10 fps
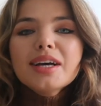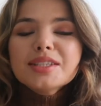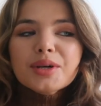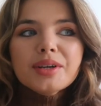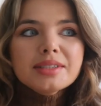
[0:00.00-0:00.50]

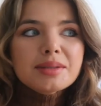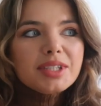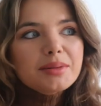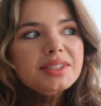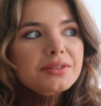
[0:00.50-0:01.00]
So
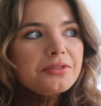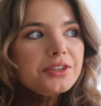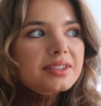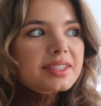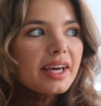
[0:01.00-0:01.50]
sometimes it
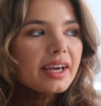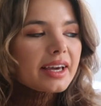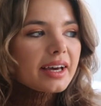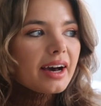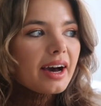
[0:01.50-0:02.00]
feels
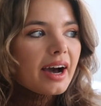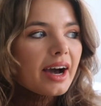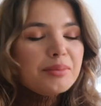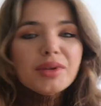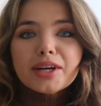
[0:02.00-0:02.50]
like
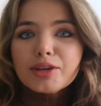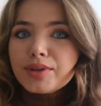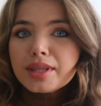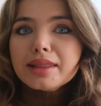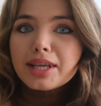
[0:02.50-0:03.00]
I'm not
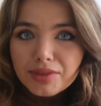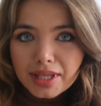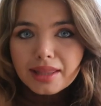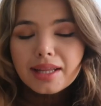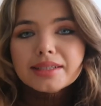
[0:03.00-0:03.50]
even
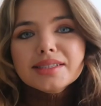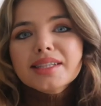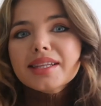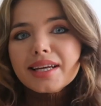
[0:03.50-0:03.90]
living in London.